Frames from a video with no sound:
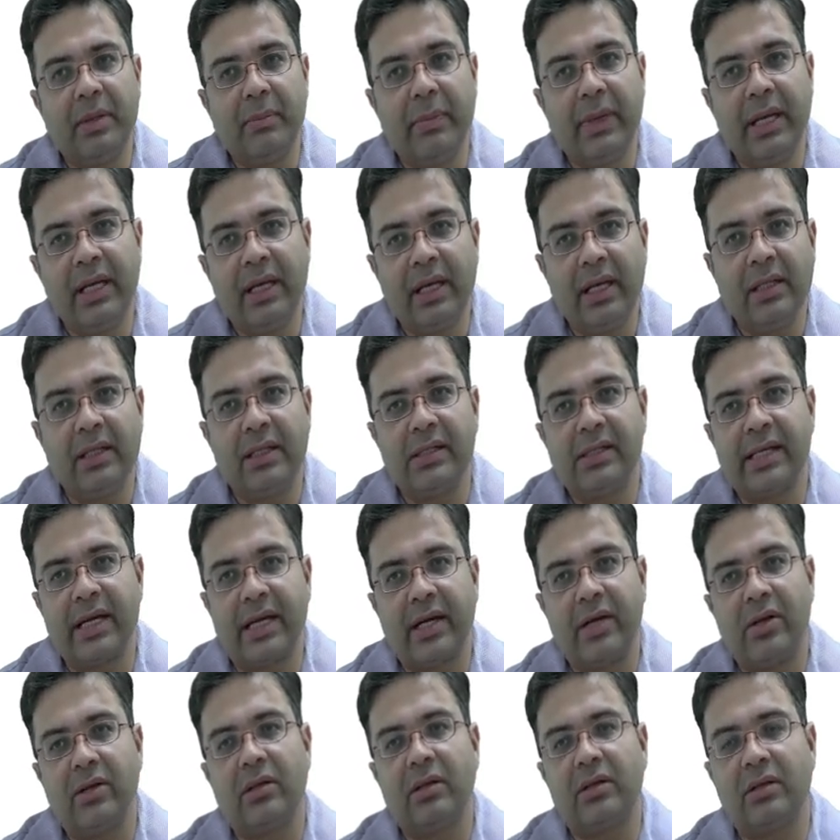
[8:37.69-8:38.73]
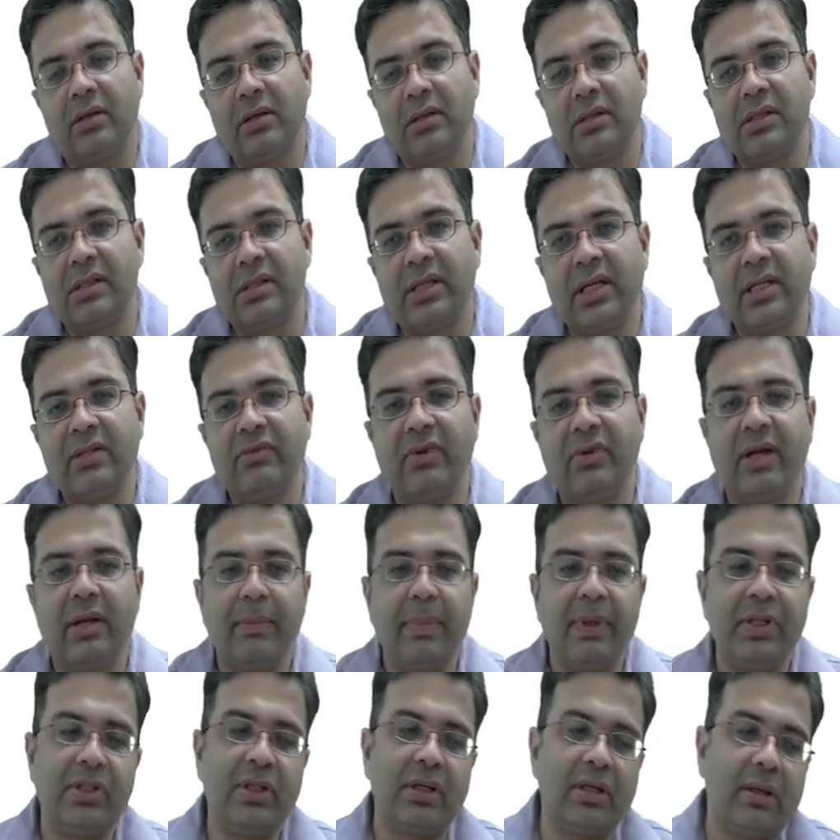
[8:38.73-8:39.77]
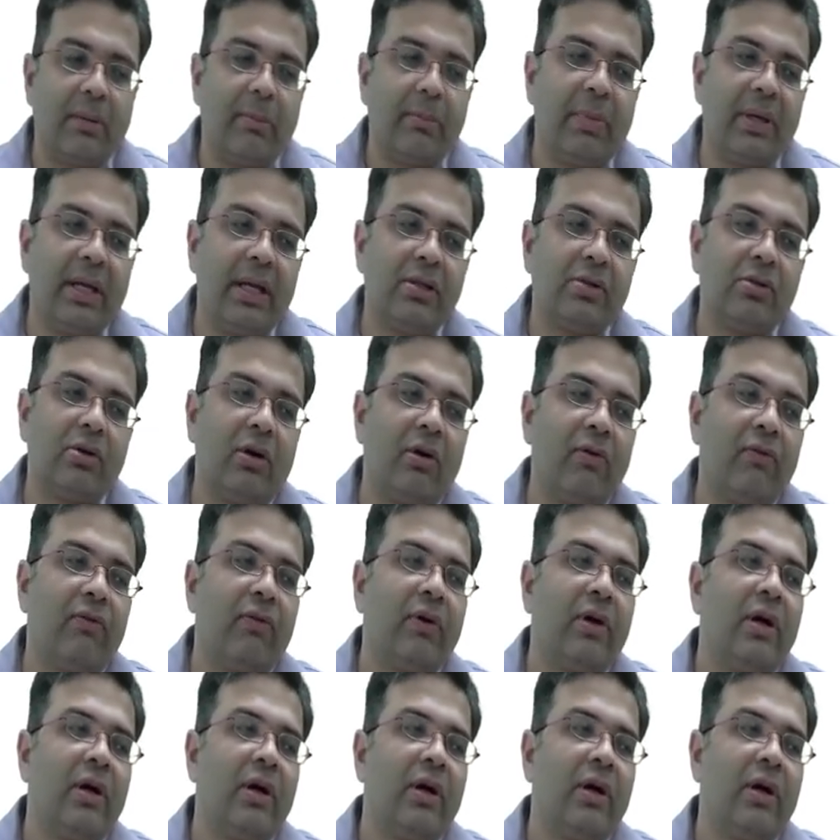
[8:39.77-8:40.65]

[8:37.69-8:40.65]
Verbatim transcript: mainly in the second or the third stage, where patient complains of